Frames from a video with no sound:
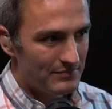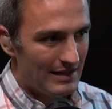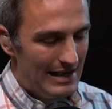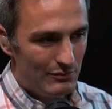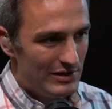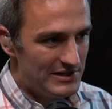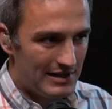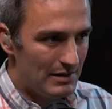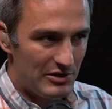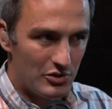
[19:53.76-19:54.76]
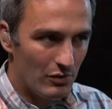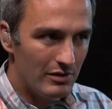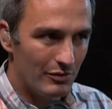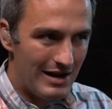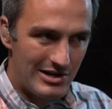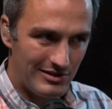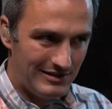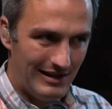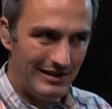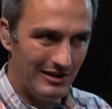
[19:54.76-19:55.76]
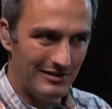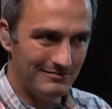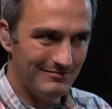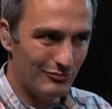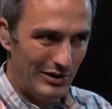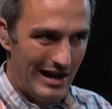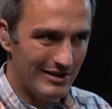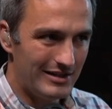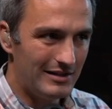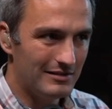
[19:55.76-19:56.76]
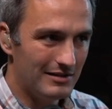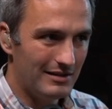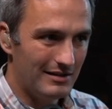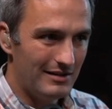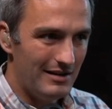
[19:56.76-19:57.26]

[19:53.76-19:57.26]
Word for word: and we just got to be sure that we're actually standing on reality. Yeah.